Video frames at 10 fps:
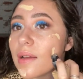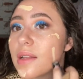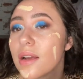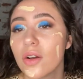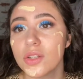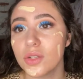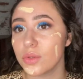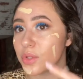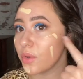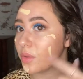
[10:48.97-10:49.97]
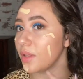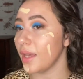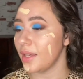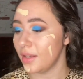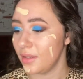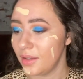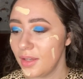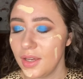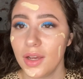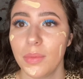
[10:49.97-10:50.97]
And I also don't like
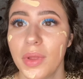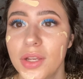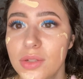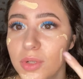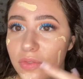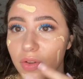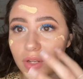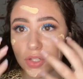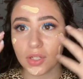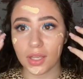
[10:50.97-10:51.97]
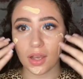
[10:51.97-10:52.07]
applying too much foundation like